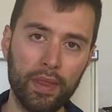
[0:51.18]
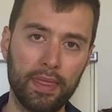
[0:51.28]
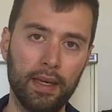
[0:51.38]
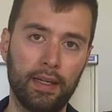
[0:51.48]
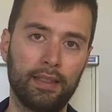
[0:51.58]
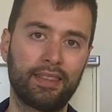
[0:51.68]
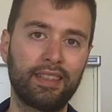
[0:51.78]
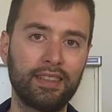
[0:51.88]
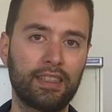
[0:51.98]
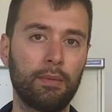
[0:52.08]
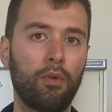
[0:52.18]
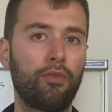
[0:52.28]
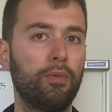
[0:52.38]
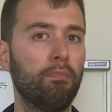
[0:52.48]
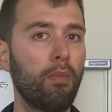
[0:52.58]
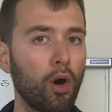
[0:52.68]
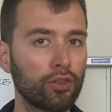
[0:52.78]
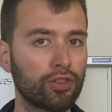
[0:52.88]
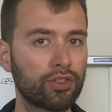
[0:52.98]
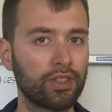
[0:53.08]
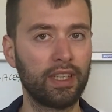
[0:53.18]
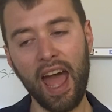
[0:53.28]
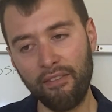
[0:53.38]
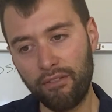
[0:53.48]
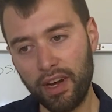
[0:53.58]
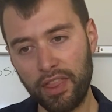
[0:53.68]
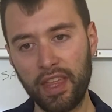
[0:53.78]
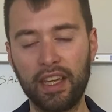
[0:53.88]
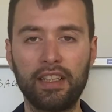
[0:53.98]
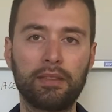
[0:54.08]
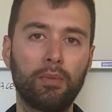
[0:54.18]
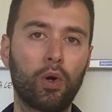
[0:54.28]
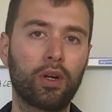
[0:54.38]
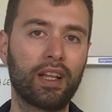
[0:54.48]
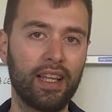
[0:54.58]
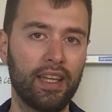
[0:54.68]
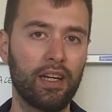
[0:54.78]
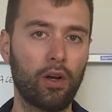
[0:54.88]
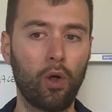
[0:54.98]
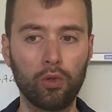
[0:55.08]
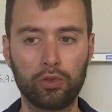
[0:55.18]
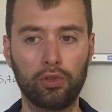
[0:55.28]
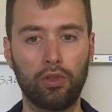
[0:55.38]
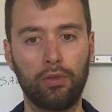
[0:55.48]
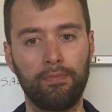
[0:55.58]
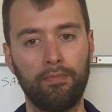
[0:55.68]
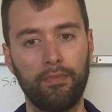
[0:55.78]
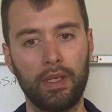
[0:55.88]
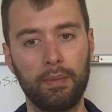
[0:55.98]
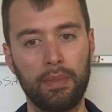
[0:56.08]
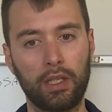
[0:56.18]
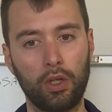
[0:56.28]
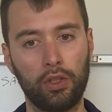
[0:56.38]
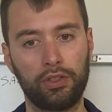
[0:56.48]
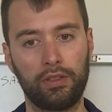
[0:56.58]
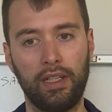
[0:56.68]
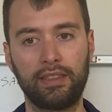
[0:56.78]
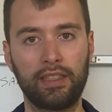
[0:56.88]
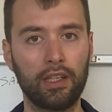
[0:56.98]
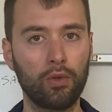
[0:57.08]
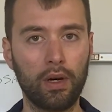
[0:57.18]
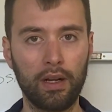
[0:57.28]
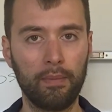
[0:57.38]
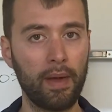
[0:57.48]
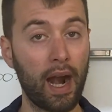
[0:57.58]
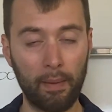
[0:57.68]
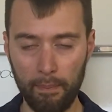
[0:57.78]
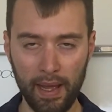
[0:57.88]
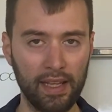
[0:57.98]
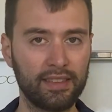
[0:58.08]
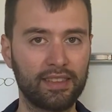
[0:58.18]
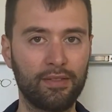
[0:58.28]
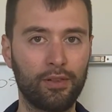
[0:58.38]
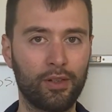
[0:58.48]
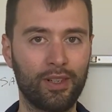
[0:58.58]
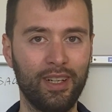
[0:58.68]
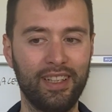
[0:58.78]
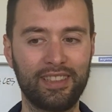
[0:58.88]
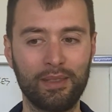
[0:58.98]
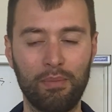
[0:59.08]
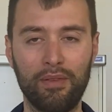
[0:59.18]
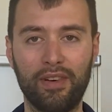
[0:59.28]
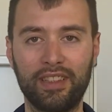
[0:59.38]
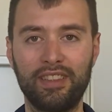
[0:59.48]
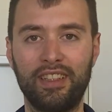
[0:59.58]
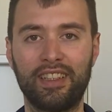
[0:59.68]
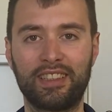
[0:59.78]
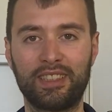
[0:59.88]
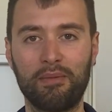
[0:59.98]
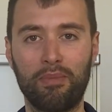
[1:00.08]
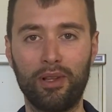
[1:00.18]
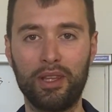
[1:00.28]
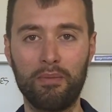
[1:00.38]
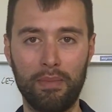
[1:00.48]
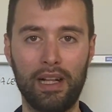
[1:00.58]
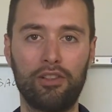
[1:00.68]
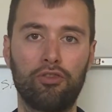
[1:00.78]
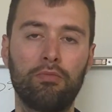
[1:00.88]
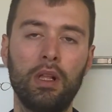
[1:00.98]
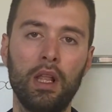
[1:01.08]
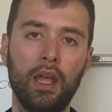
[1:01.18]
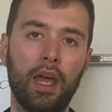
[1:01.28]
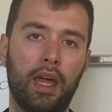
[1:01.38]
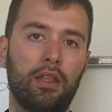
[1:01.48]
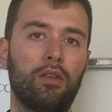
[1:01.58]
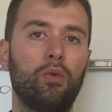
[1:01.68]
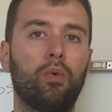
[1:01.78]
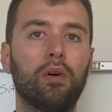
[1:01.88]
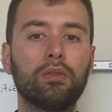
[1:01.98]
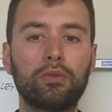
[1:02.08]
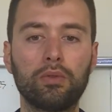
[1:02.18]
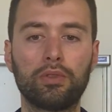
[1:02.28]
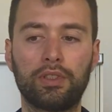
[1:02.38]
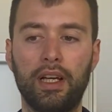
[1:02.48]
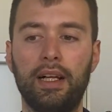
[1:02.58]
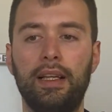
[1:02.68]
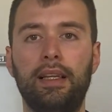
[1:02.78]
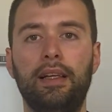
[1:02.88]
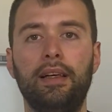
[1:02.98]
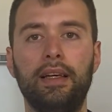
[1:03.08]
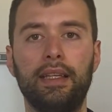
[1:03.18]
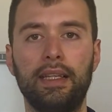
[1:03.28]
with the system of the MOS, everything is more clear also, because let's say you are based, for simplify the example, in Belgium, and you want to sell in